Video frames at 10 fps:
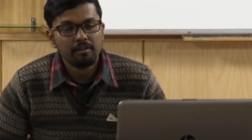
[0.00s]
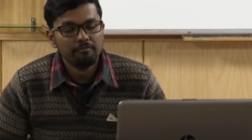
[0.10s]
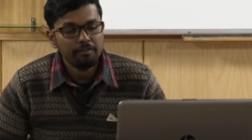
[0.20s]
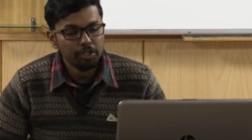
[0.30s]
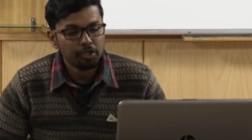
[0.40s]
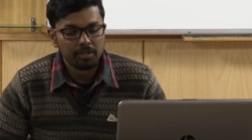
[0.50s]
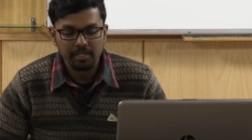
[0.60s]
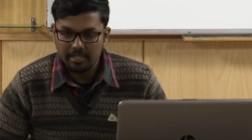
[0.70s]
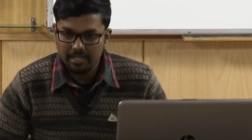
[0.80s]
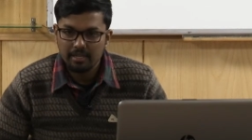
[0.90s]

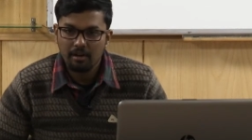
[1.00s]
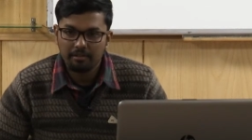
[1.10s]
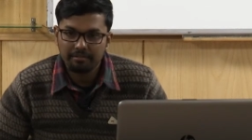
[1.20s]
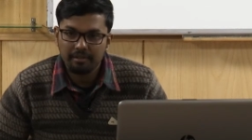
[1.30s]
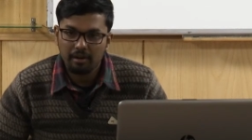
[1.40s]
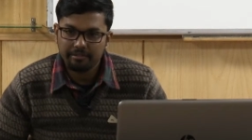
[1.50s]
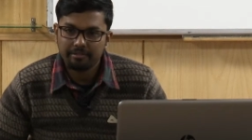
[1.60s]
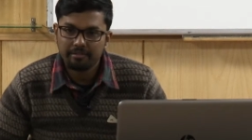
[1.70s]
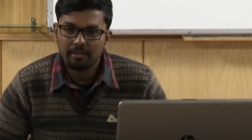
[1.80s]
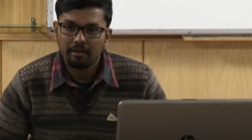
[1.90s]
visuals
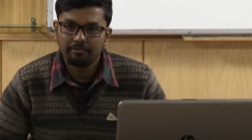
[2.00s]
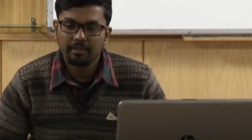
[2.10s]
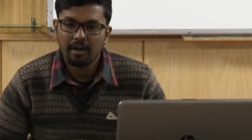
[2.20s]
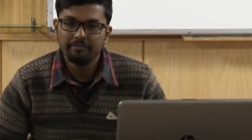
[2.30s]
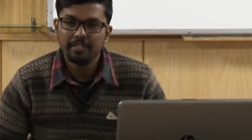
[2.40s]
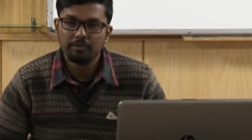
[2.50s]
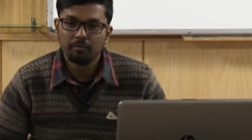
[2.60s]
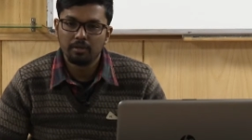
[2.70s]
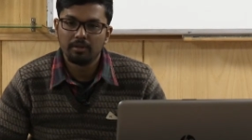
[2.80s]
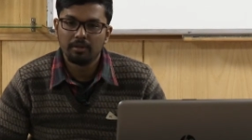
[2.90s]
of a graffiti
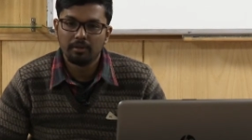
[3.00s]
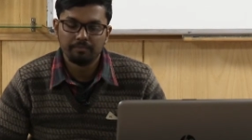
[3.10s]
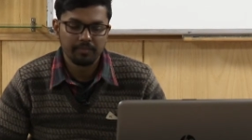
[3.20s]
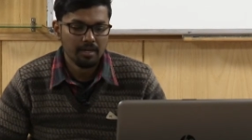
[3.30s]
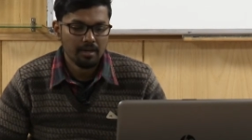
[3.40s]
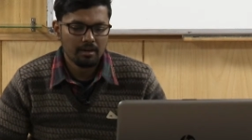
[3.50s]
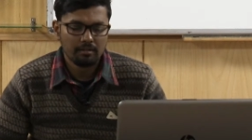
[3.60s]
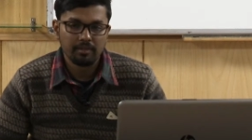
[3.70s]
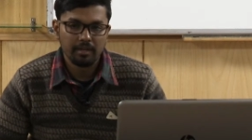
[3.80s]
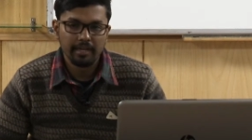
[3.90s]

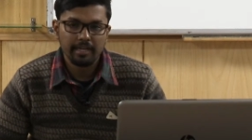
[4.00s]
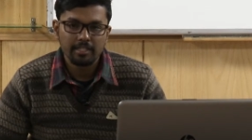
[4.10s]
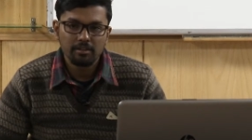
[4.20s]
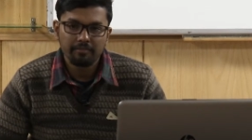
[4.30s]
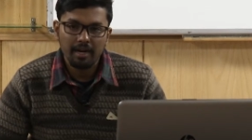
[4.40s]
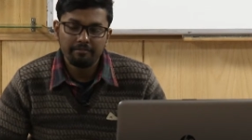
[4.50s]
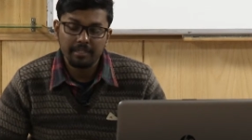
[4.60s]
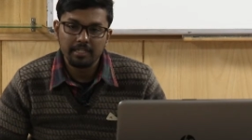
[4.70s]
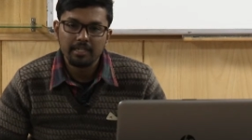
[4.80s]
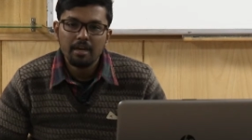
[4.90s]
in case of
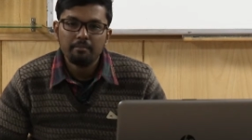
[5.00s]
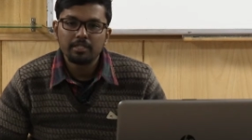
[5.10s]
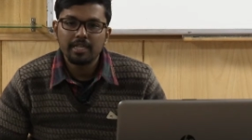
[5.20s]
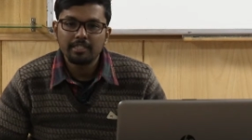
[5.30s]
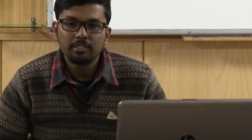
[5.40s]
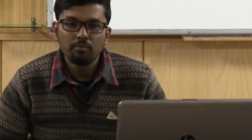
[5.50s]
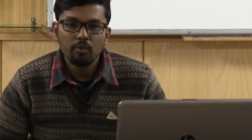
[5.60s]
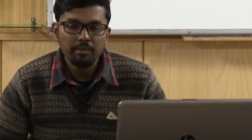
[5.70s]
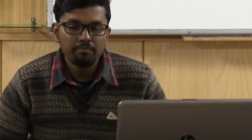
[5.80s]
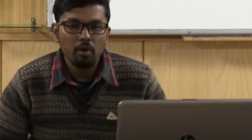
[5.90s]
graffiti, because that's
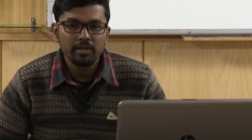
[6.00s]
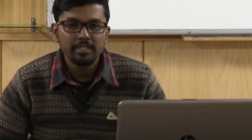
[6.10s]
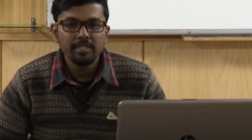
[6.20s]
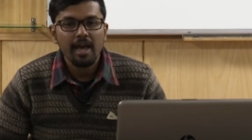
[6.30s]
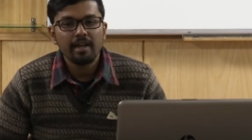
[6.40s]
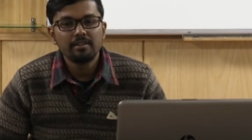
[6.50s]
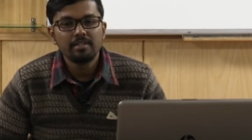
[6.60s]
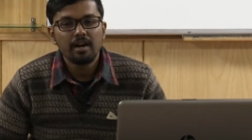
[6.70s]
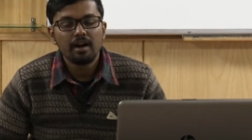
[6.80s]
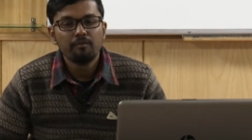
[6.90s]
more important. And
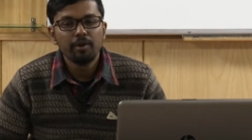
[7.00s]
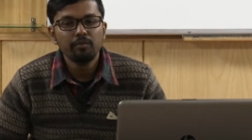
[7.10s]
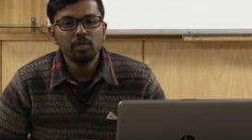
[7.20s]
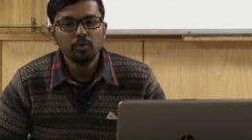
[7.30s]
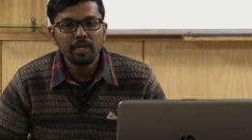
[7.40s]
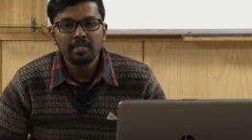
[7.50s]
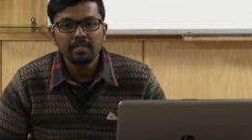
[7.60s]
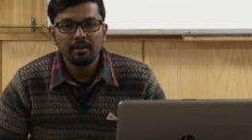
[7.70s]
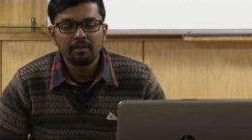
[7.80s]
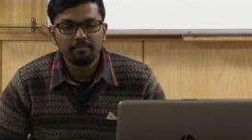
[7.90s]
when we look at
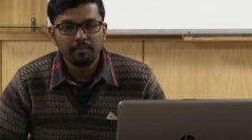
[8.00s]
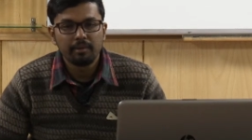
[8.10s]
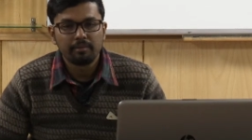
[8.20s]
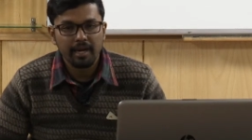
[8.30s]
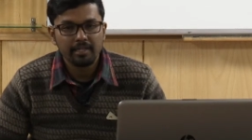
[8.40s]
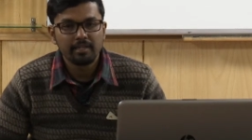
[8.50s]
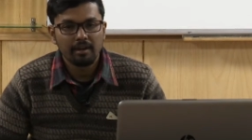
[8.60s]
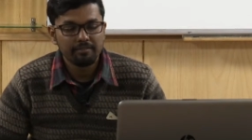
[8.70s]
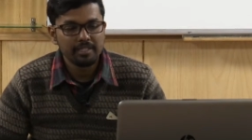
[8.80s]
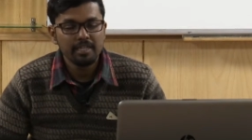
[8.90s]
a
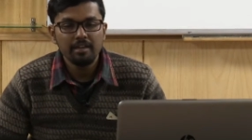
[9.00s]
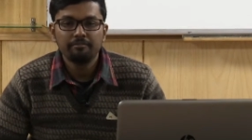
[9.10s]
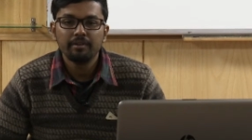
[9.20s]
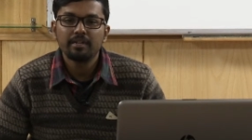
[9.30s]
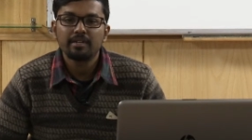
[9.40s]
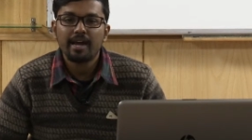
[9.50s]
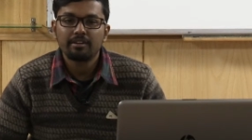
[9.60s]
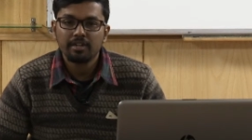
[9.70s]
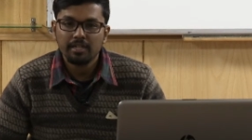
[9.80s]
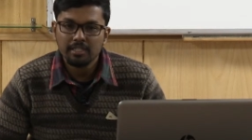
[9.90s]
graffiti, if it
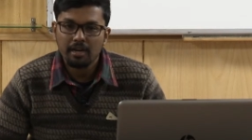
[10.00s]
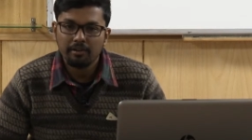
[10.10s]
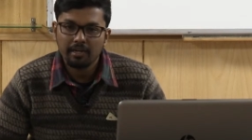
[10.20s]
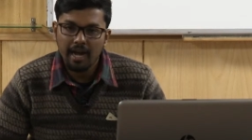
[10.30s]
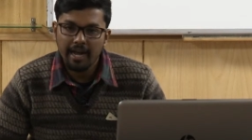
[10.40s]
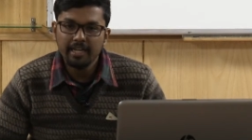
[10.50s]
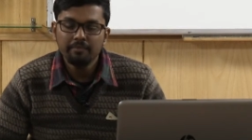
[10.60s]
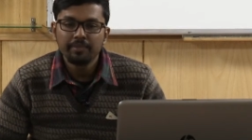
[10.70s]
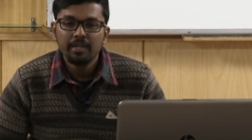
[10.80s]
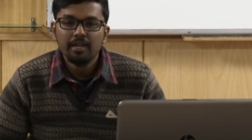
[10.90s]
attracts our eye,
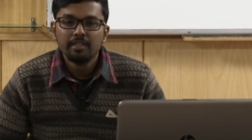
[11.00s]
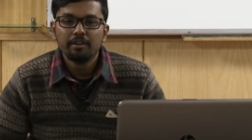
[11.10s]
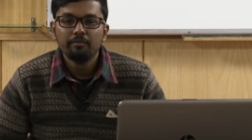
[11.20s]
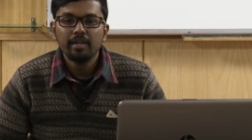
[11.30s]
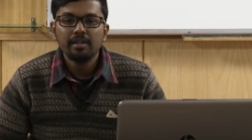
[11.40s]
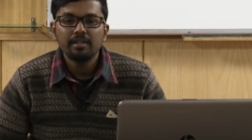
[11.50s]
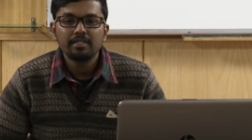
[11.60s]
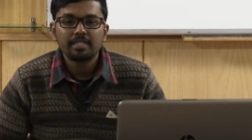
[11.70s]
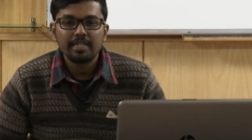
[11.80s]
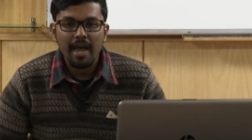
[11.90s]
then we'll
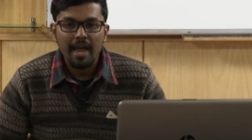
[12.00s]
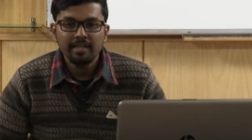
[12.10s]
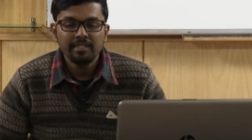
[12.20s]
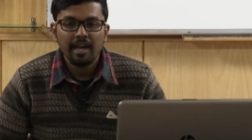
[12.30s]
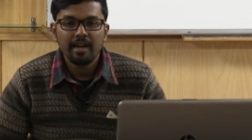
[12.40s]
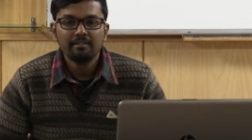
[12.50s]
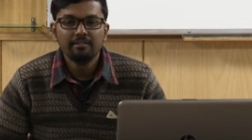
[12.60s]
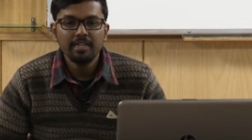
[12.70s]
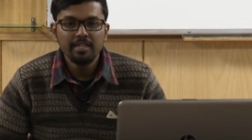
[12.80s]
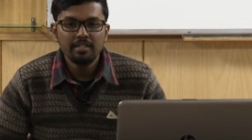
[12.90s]
stand
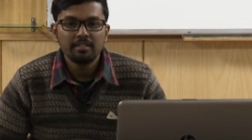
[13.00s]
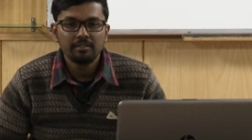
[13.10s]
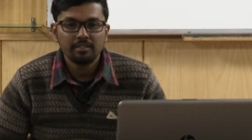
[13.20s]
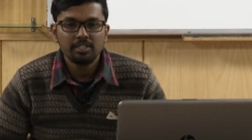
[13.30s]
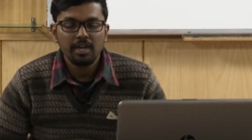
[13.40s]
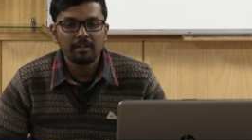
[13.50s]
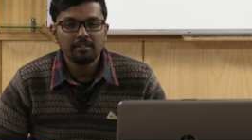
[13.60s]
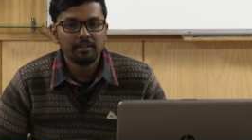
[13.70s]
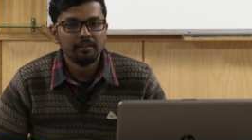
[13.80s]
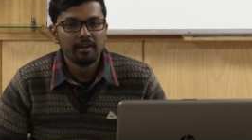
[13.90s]
and start
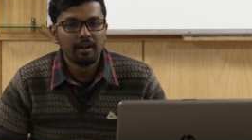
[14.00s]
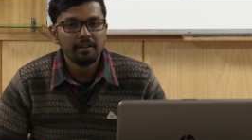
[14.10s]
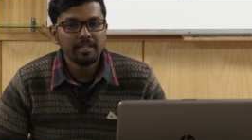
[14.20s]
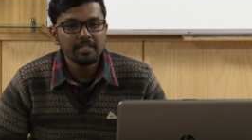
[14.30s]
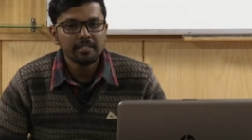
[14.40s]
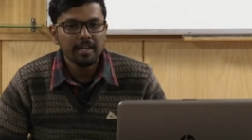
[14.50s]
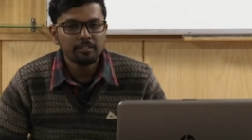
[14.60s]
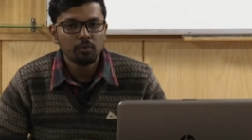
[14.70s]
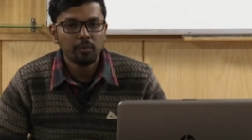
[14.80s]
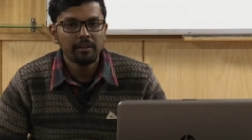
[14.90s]
reading that.
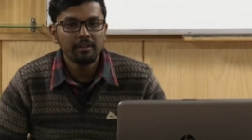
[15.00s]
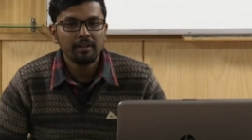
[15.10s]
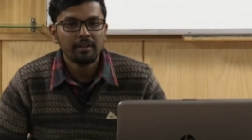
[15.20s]
So we'll